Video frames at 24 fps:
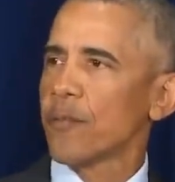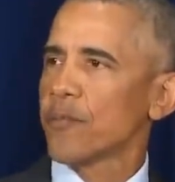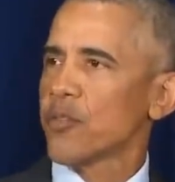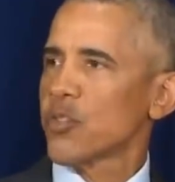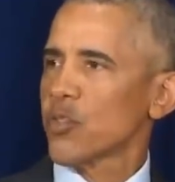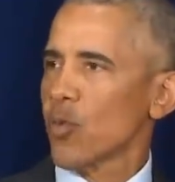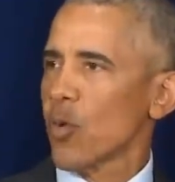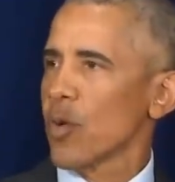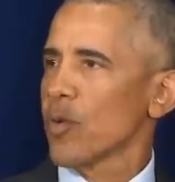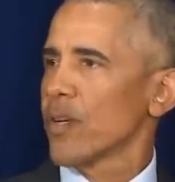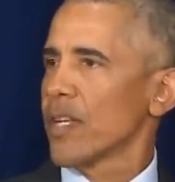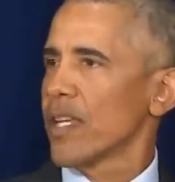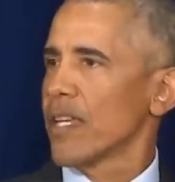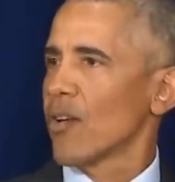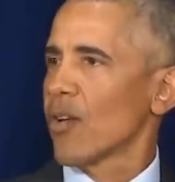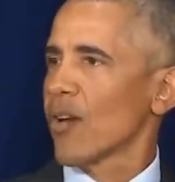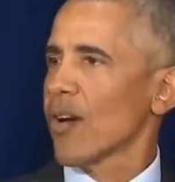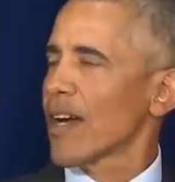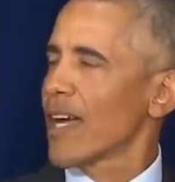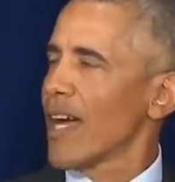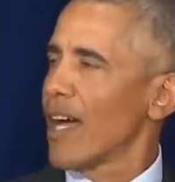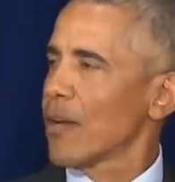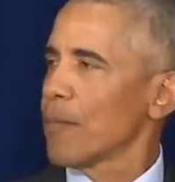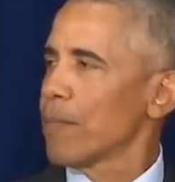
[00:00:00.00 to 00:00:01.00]
scrutiny or
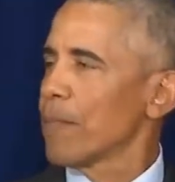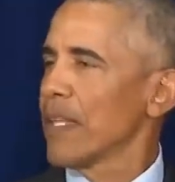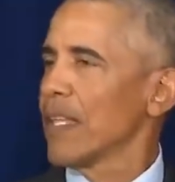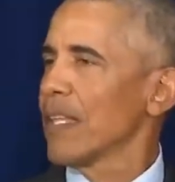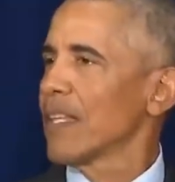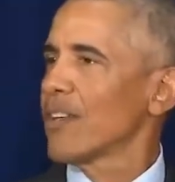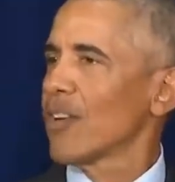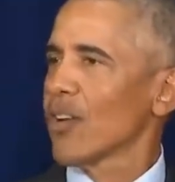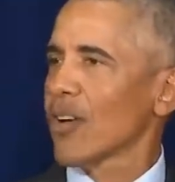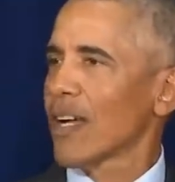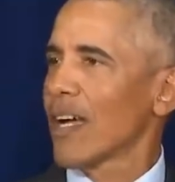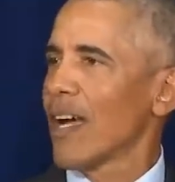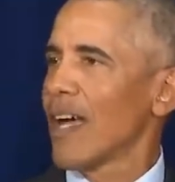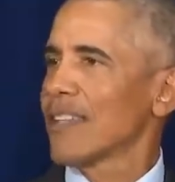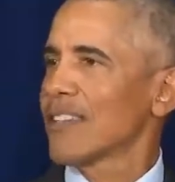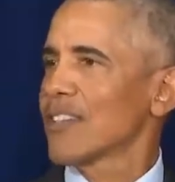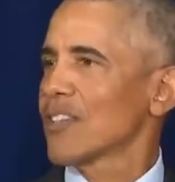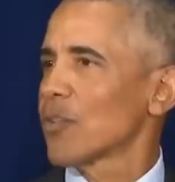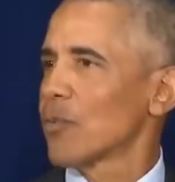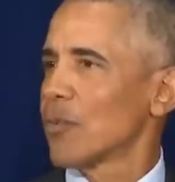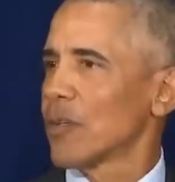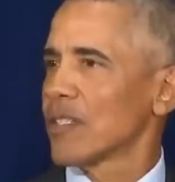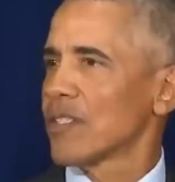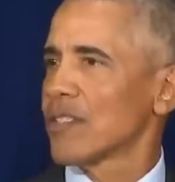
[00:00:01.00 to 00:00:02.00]
accountability or
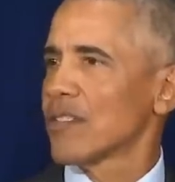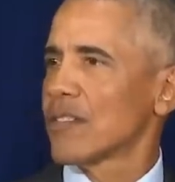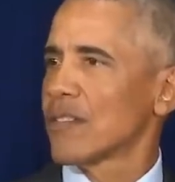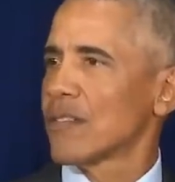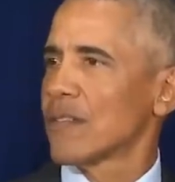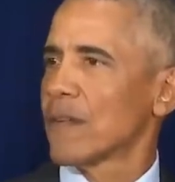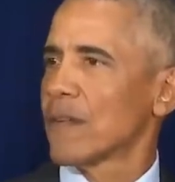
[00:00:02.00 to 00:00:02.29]
consequence,